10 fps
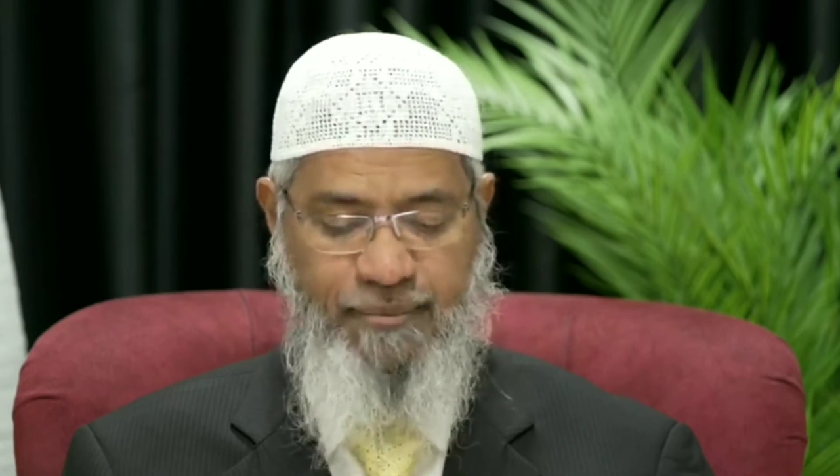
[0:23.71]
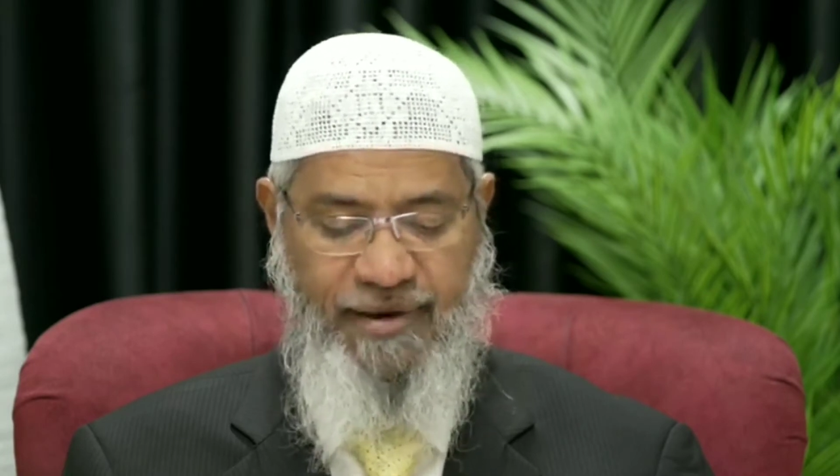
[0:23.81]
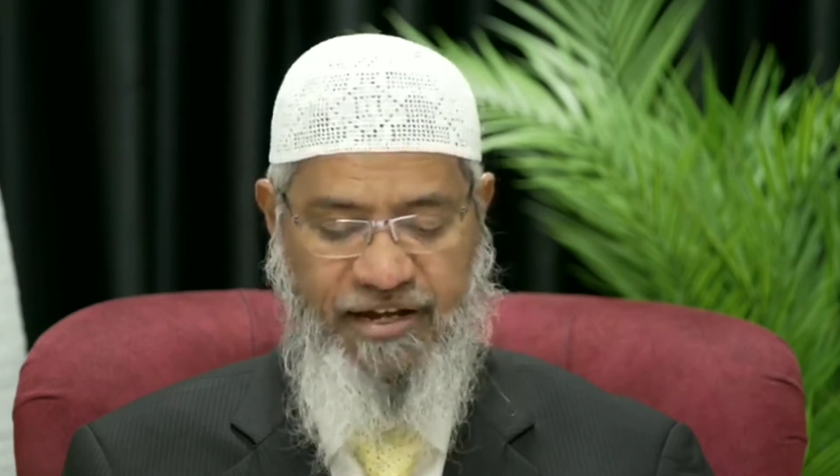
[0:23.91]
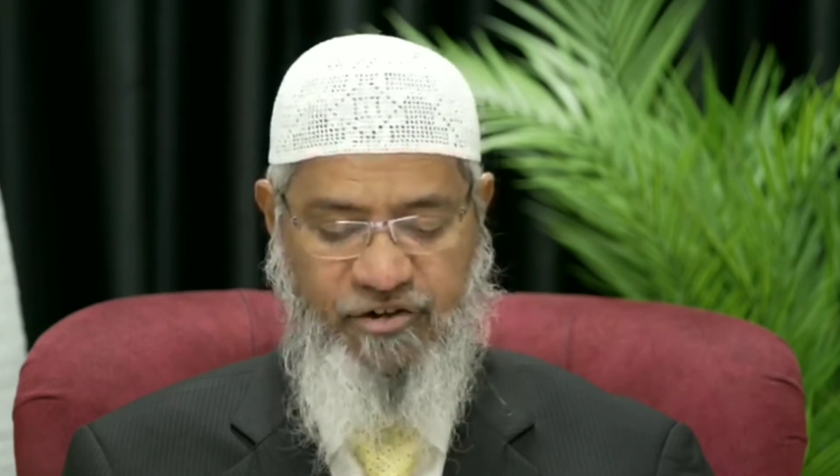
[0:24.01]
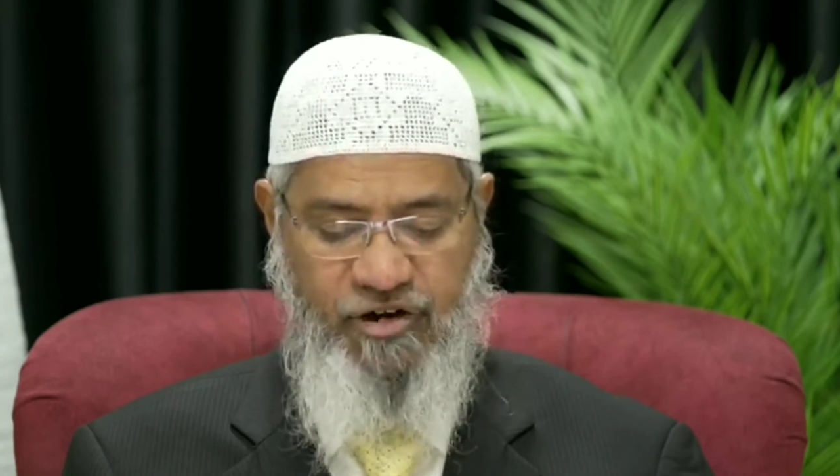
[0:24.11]

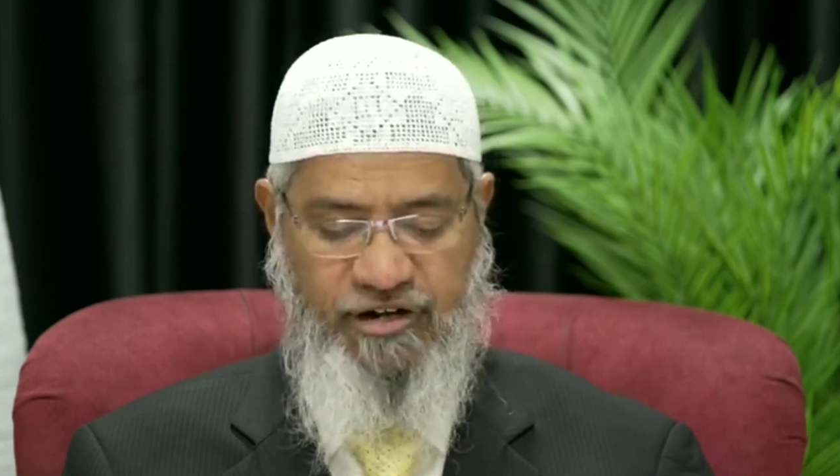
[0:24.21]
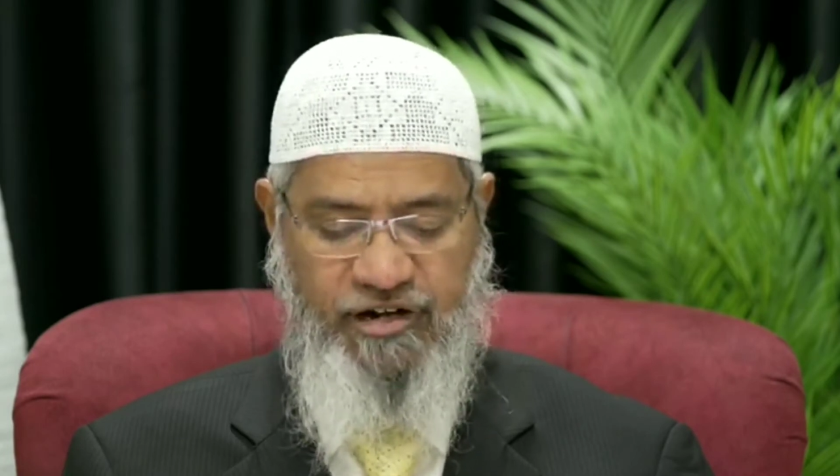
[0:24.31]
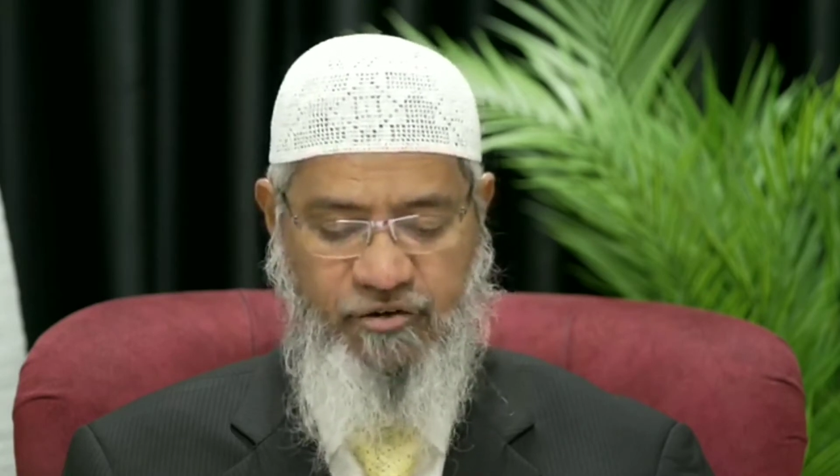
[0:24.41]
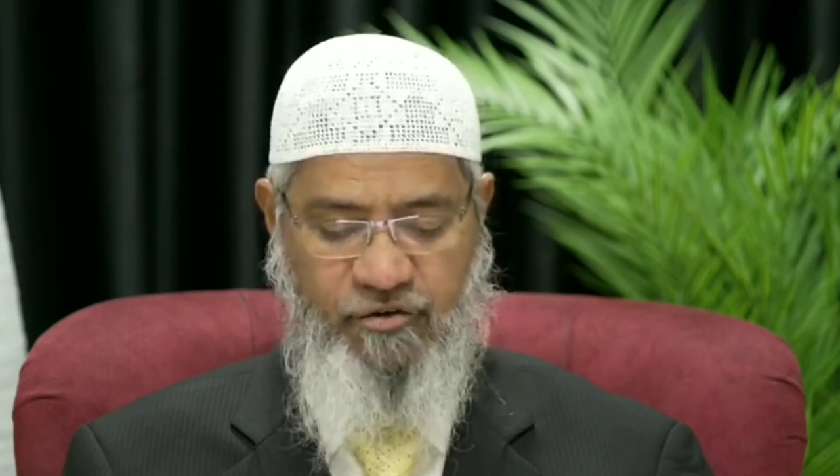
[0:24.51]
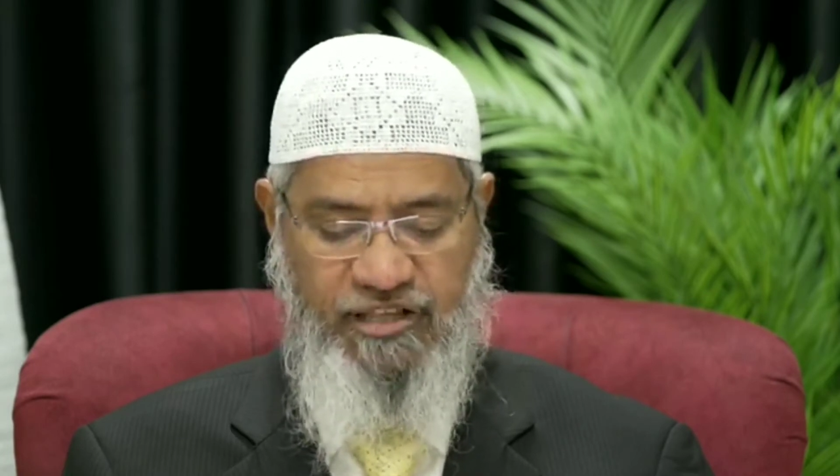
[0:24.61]

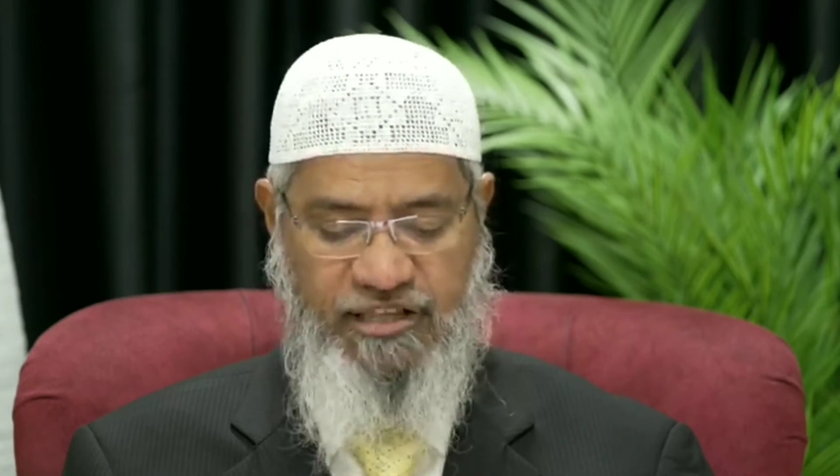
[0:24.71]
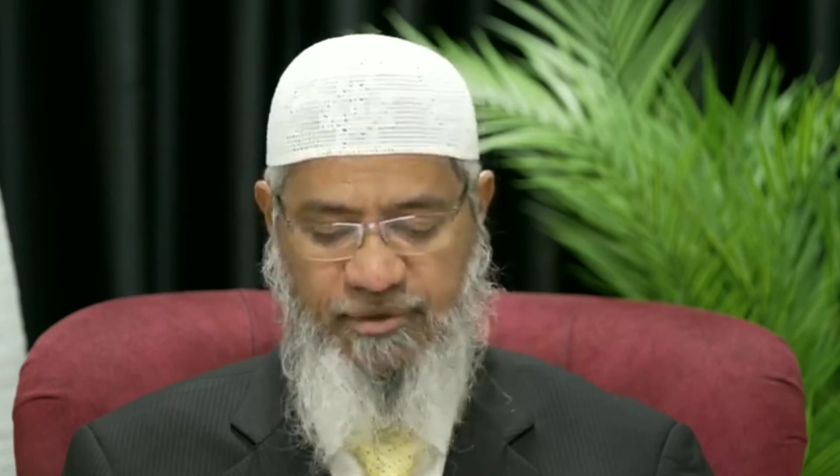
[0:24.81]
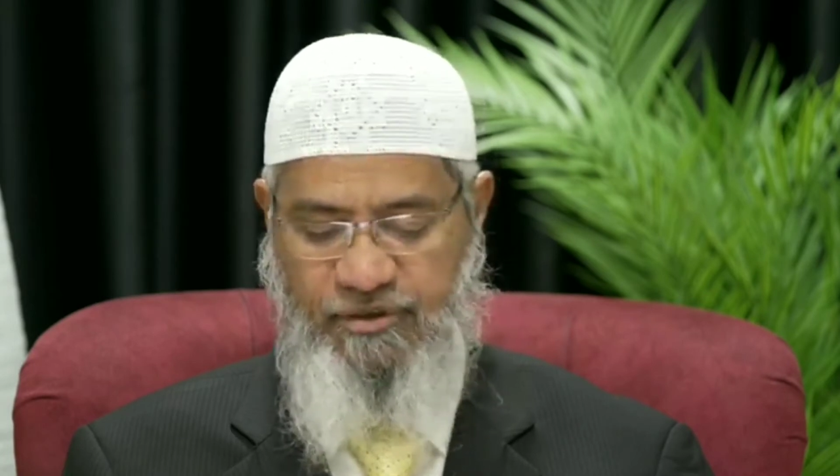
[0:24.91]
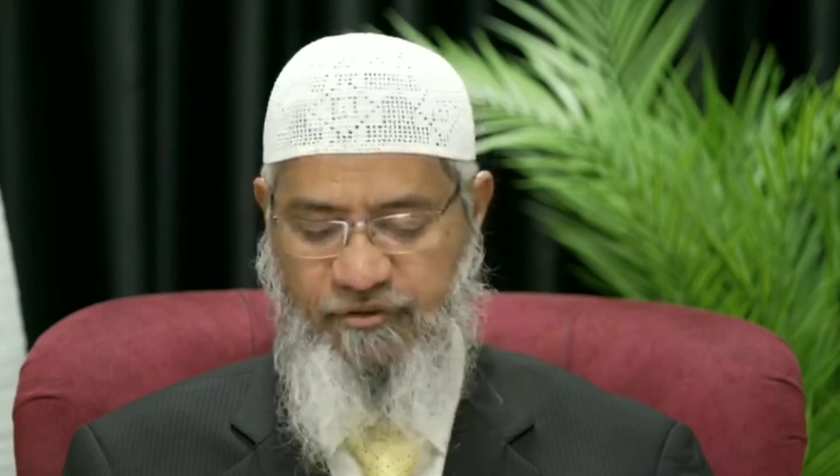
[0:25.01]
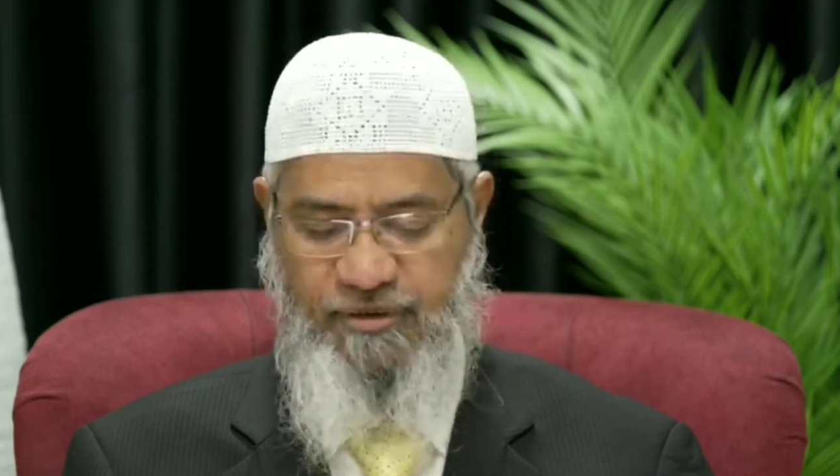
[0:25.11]
menstruating during the
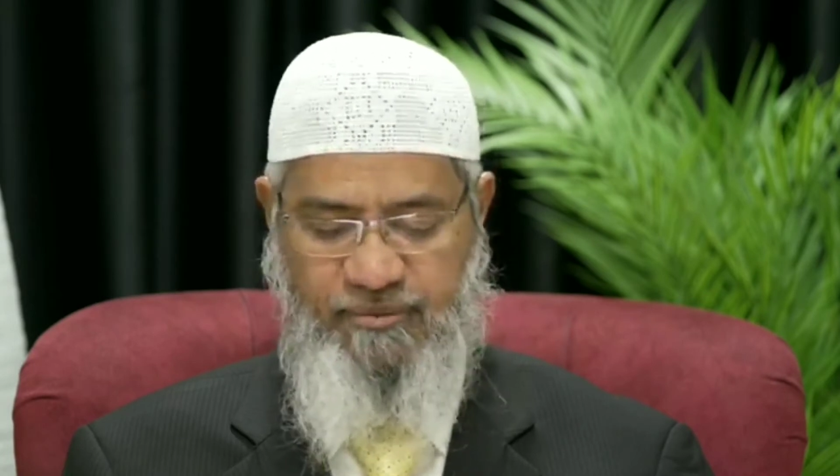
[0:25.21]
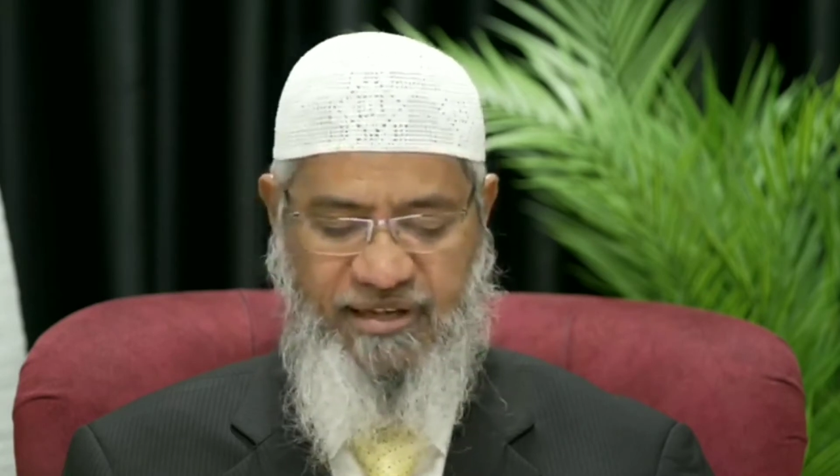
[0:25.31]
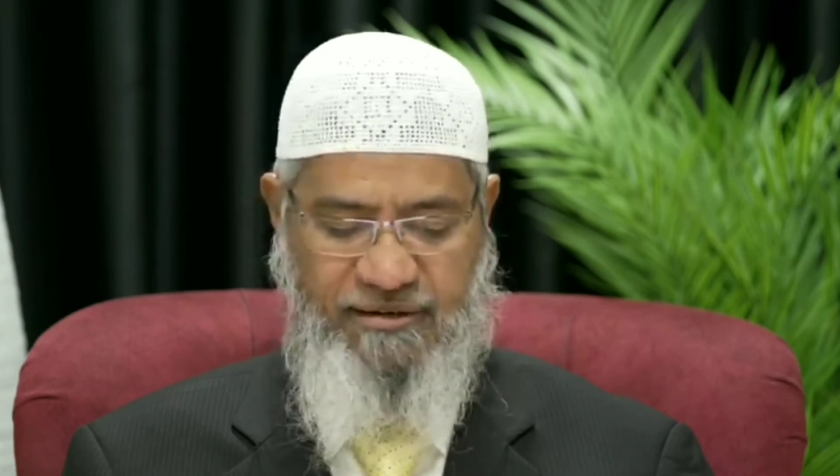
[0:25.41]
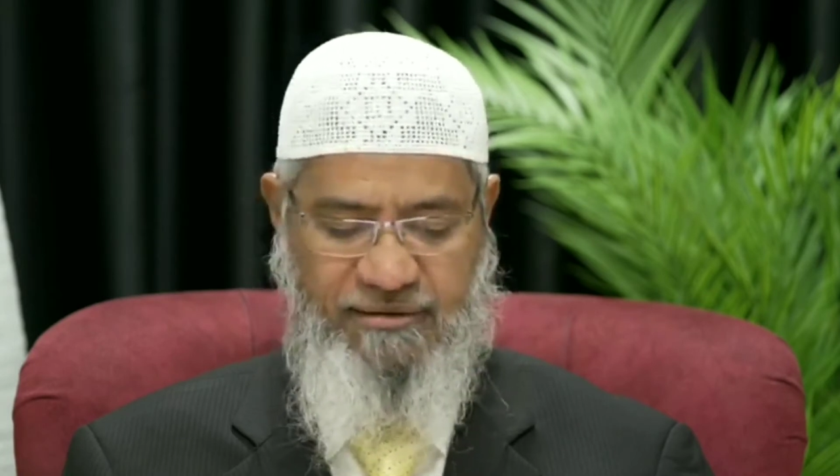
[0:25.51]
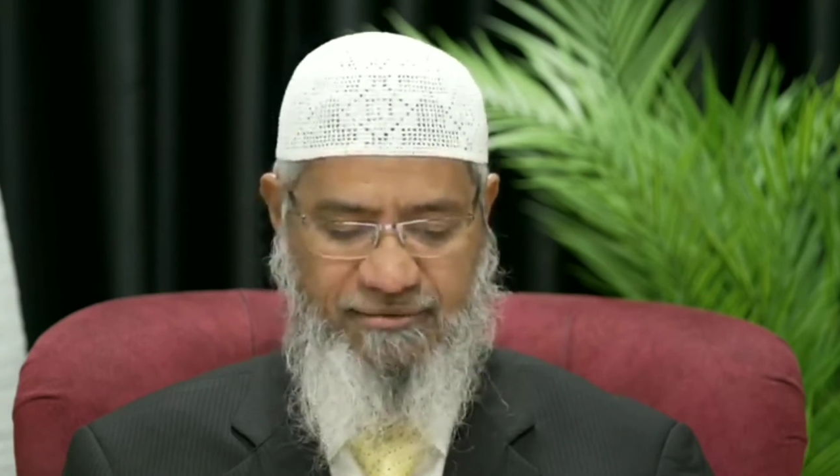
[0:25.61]
month of
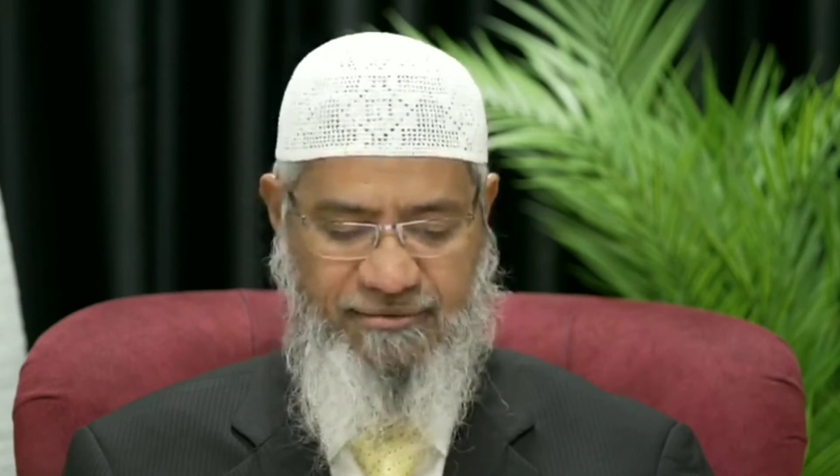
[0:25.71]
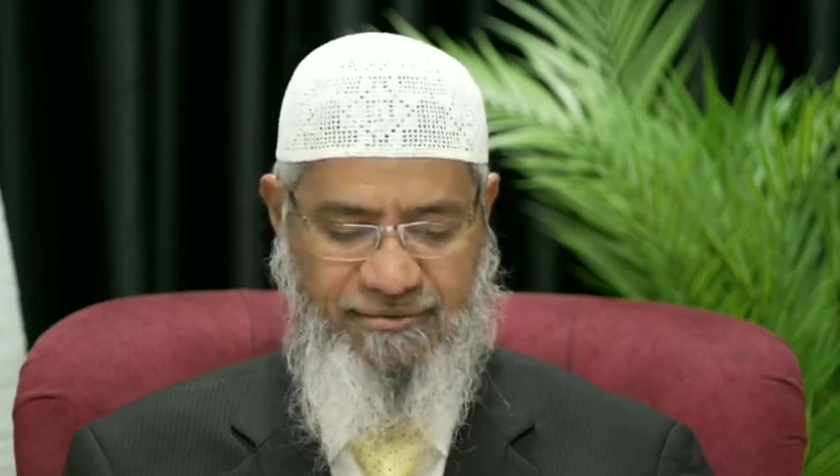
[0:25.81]
Ramadan?